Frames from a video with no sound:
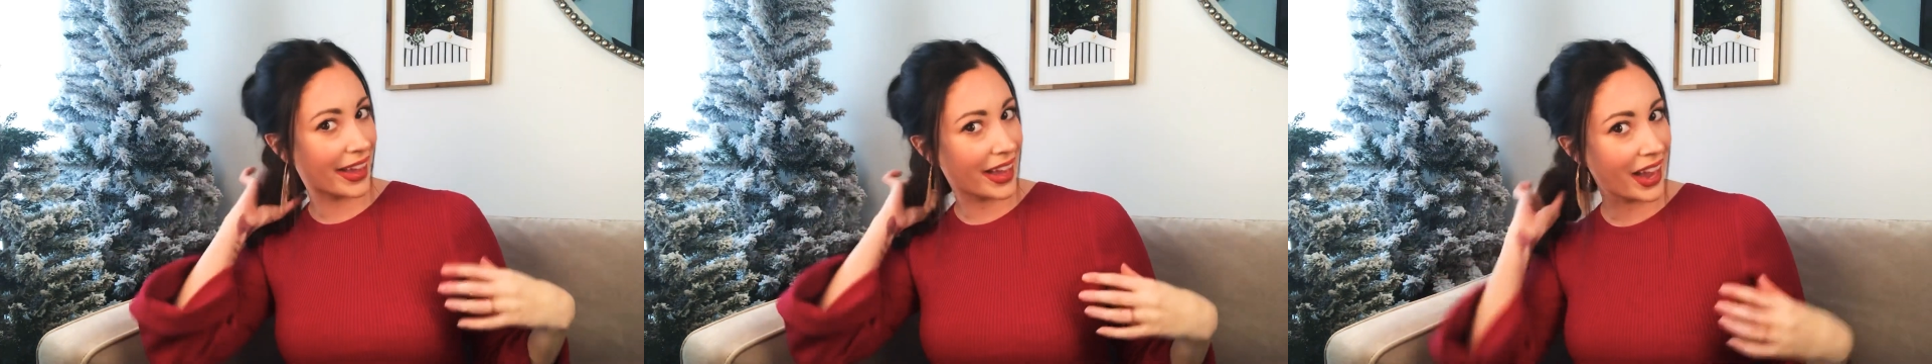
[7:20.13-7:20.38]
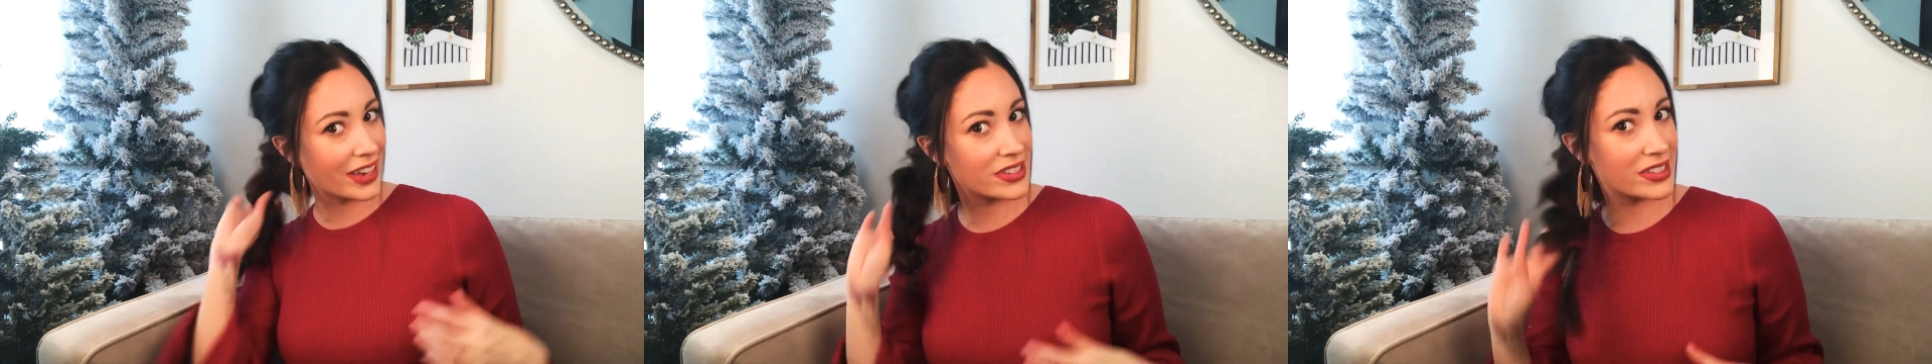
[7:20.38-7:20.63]

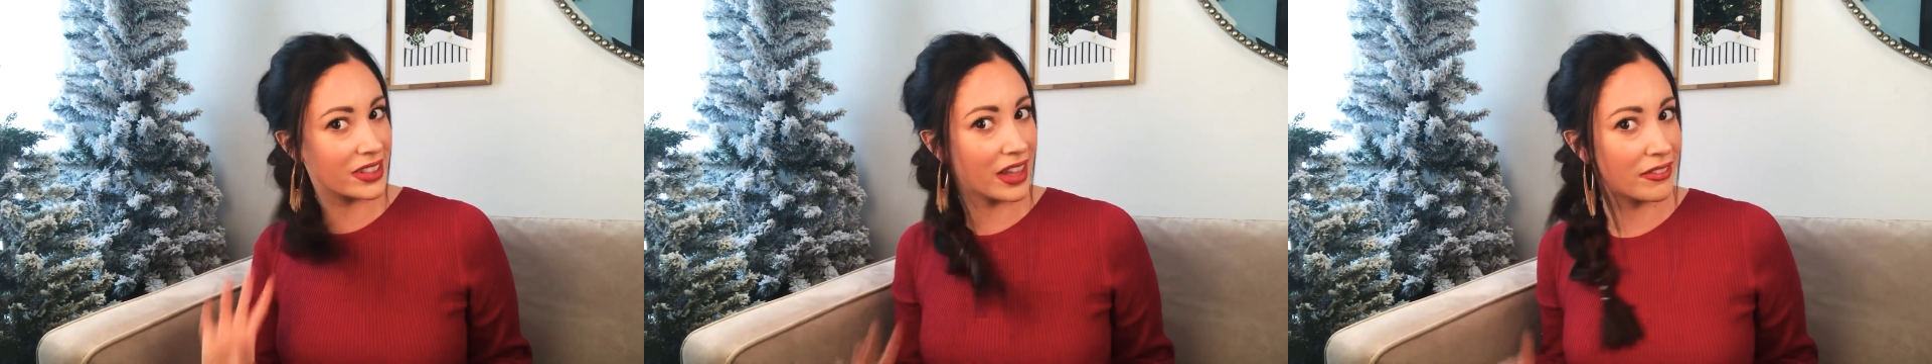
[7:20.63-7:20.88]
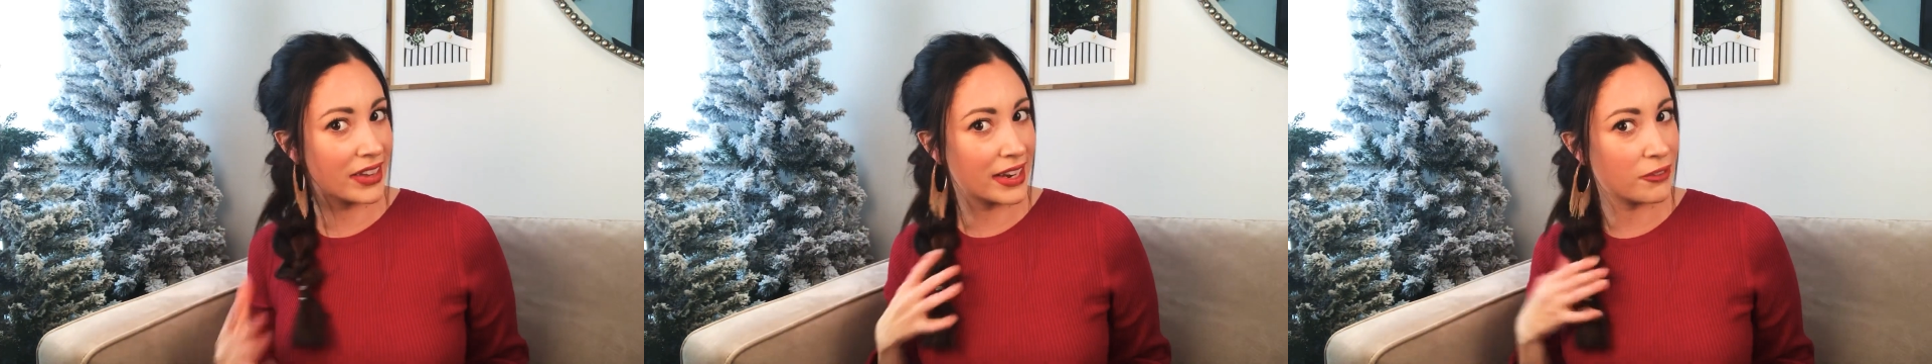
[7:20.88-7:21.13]
Like, I just
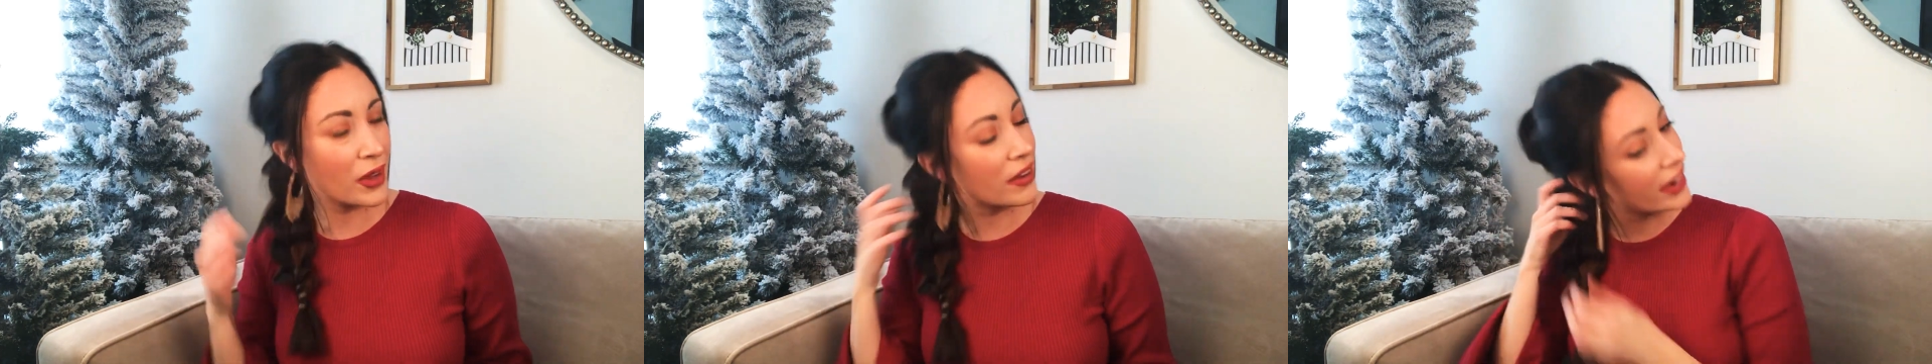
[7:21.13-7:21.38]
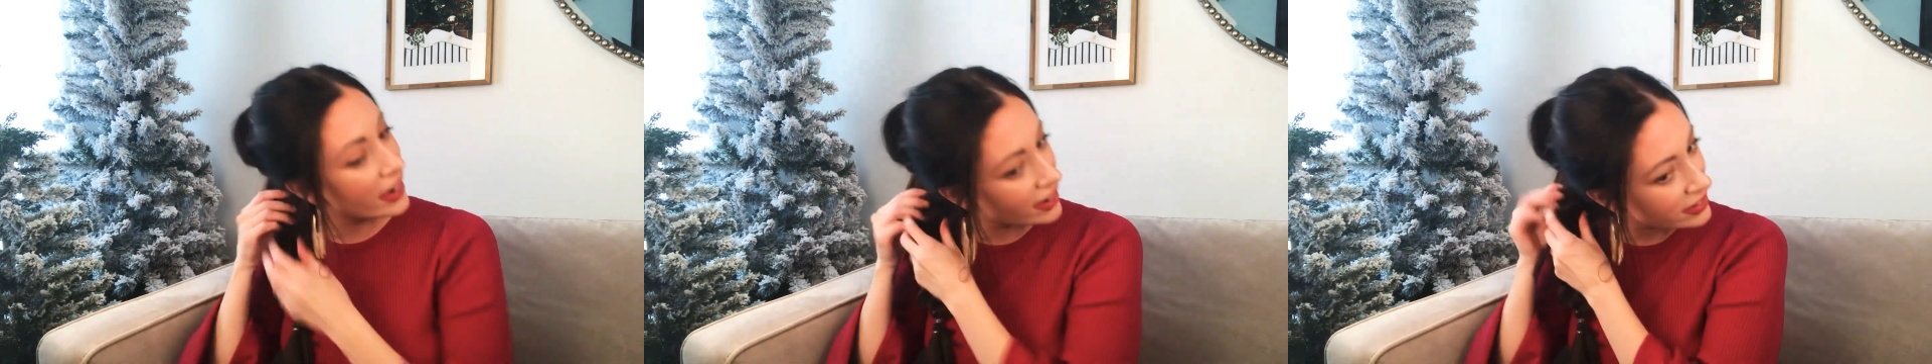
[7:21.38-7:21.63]
love it. If you
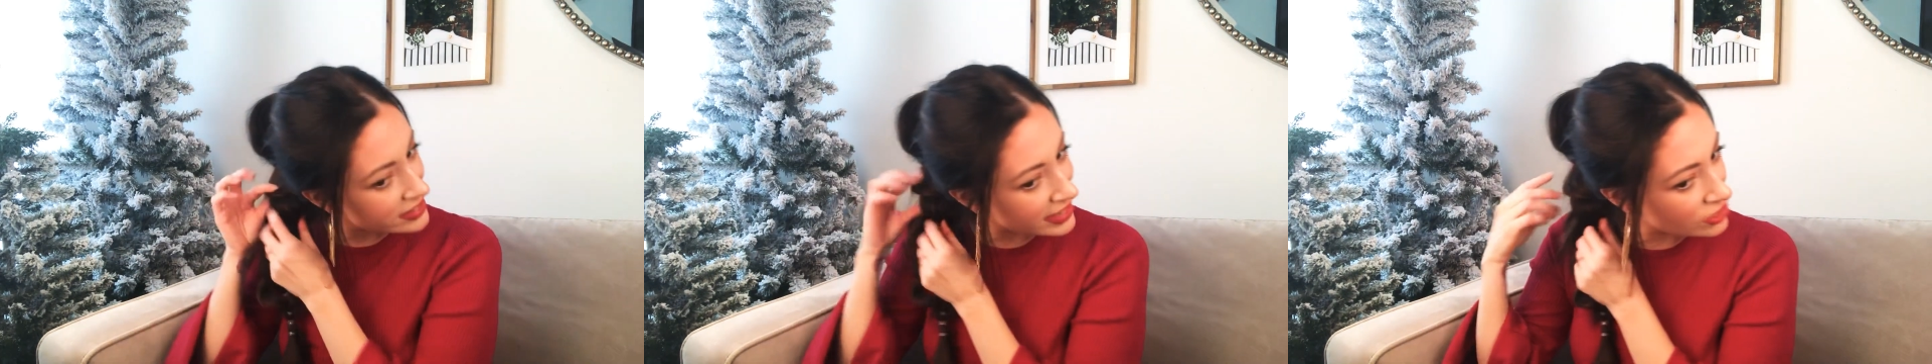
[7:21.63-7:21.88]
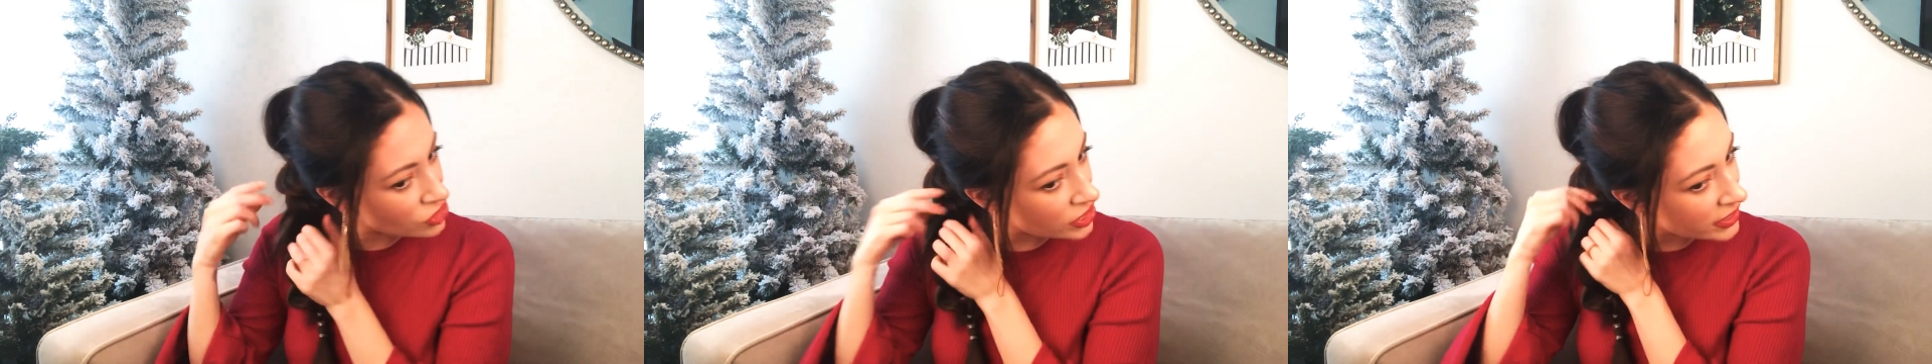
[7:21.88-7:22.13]
have hair
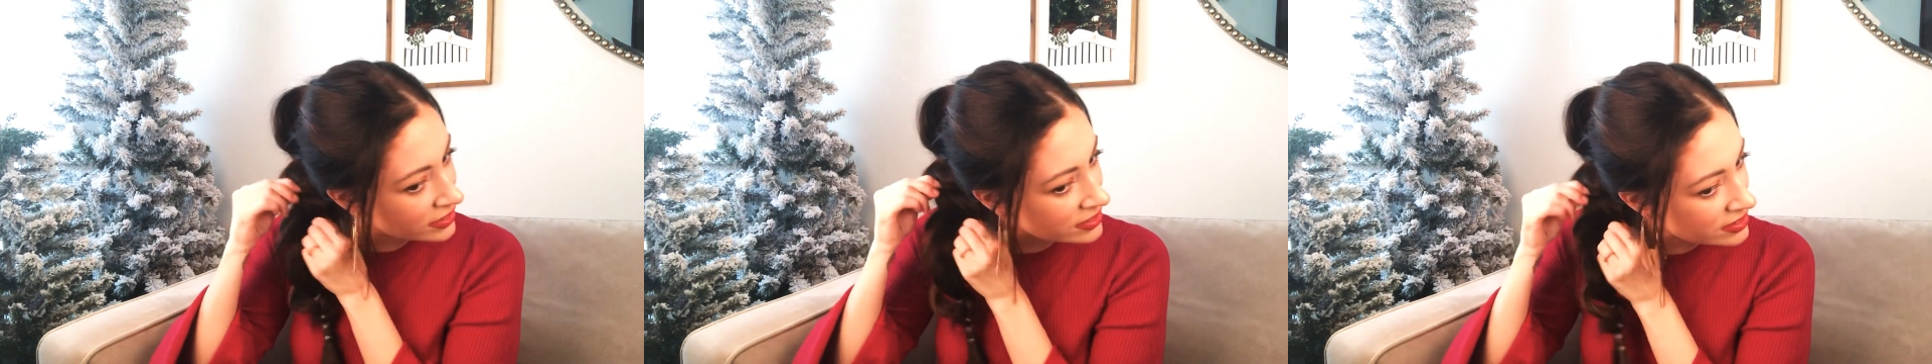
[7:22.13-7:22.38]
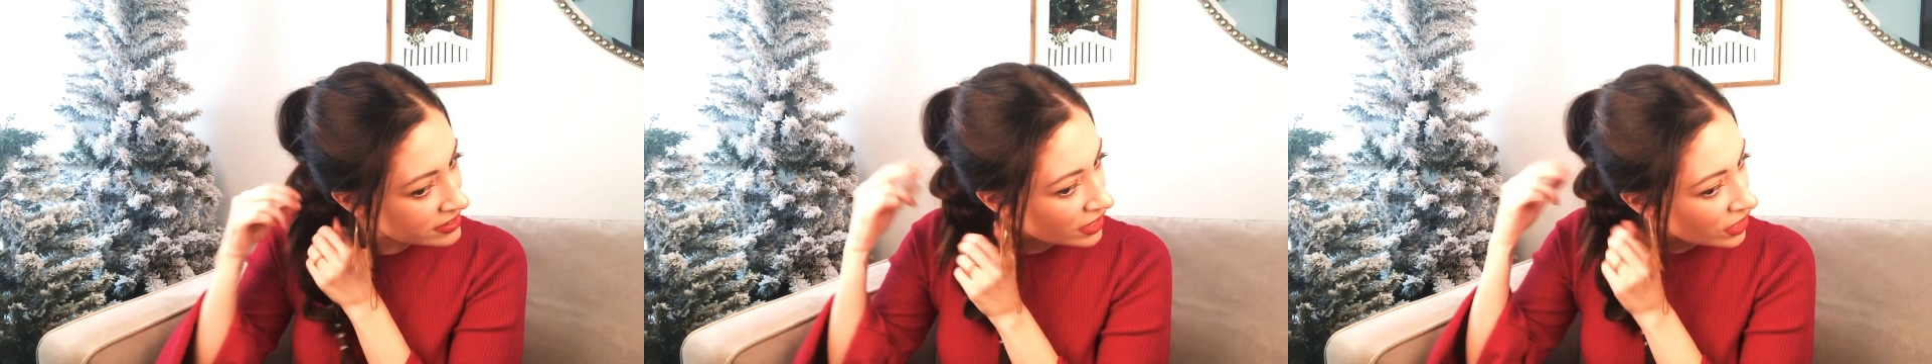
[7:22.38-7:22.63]

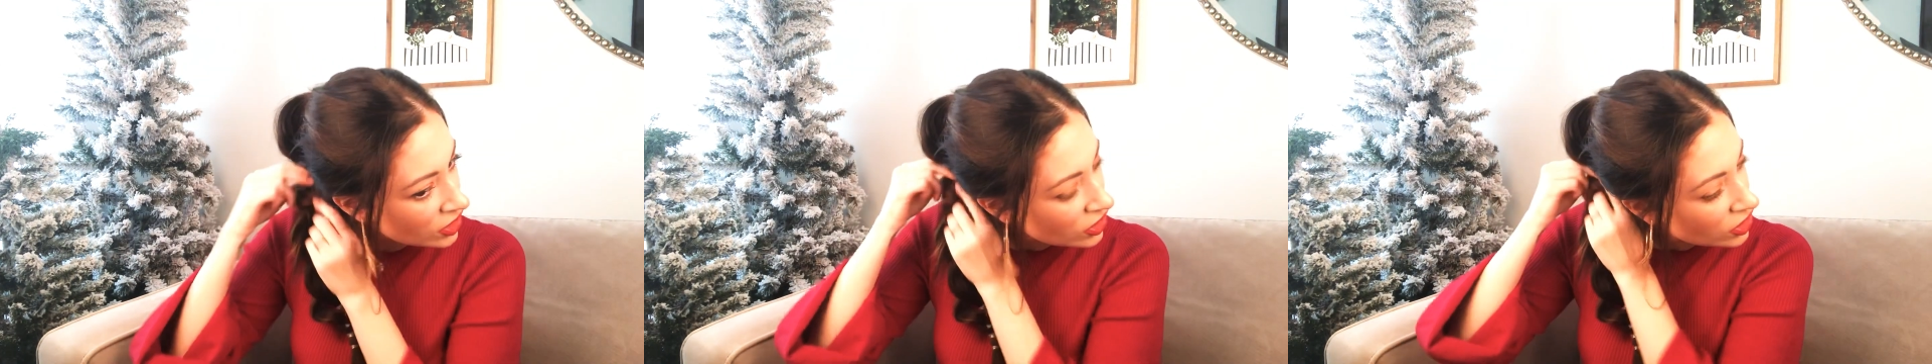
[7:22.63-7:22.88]
extensions,